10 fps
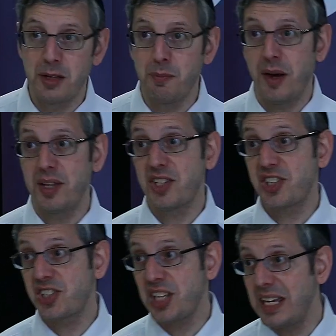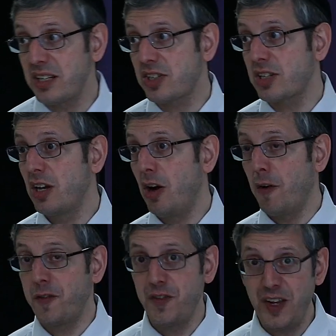and by the state
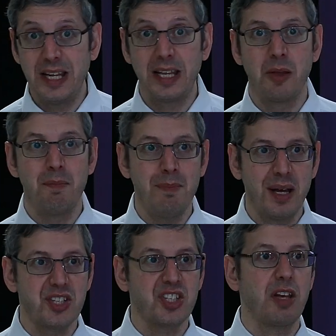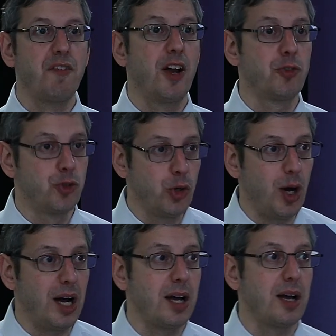of feeling, the matzav
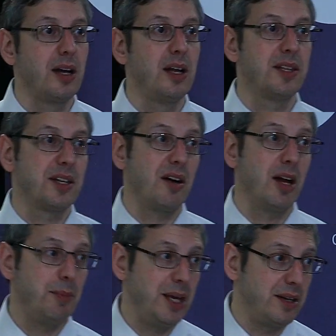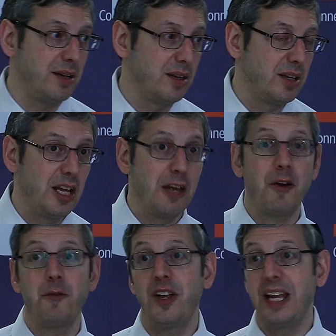haruach that I am in.
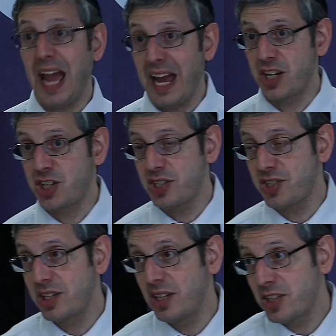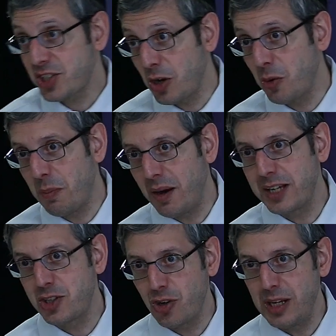If I'm feeling anxious, so
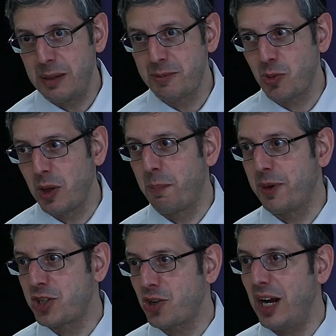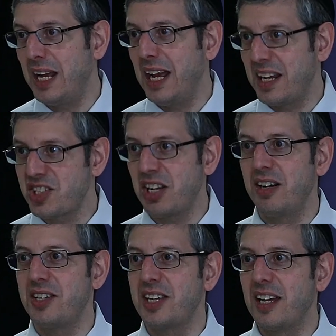my dreams will betray
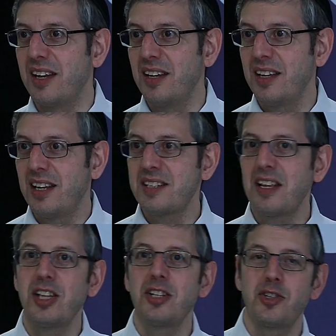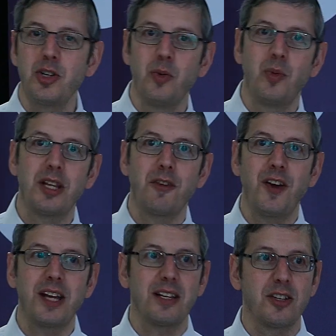anxiety. It has nothing to do with the
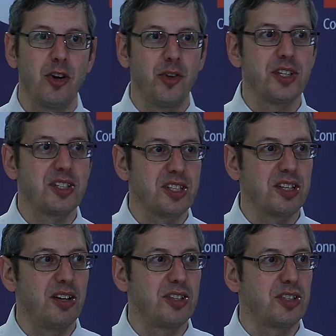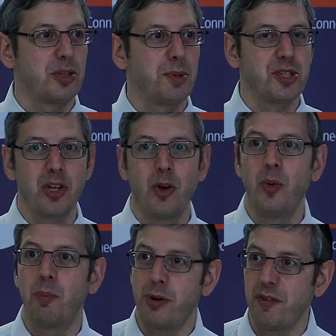fact that God has decided to
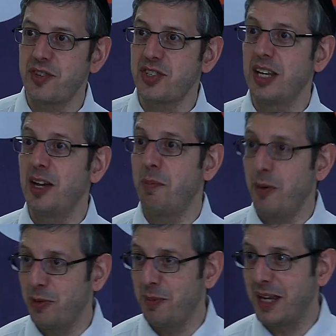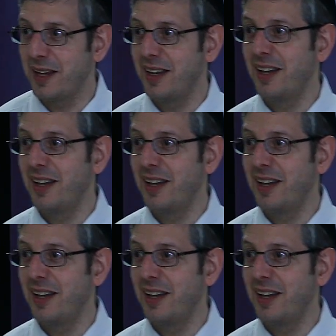bestow prophecy upon me.